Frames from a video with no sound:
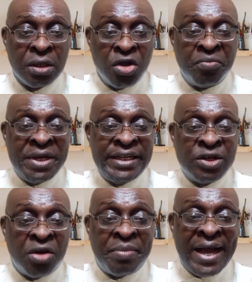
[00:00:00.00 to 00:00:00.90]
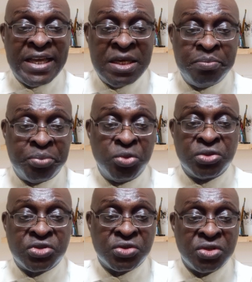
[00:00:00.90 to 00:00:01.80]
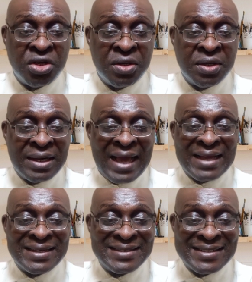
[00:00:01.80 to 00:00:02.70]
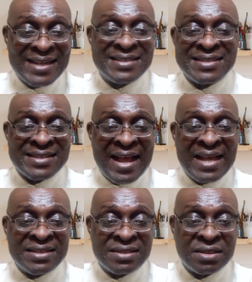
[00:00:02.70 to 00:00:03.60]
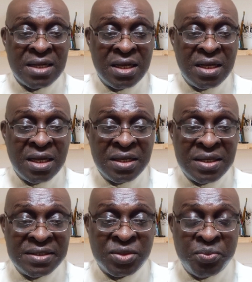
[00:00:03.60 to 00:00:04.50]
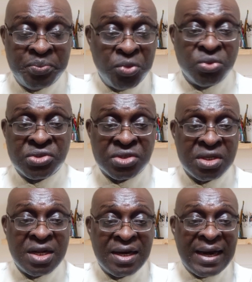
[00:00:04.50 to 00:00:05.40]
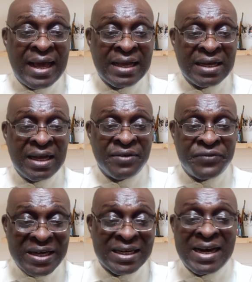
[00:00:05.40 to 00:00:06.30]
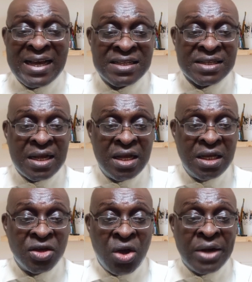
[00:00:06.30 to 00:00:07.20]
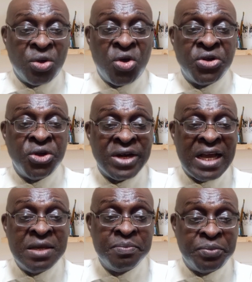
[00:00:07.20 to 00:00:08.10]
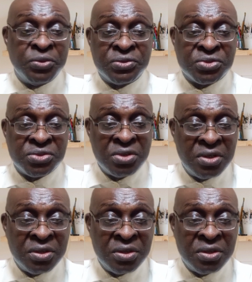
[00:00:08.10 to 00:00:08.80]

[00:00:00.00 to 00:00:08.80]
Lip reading: government did not buy inputs like insecticides, inputs like fertilizer, and all the other inputs,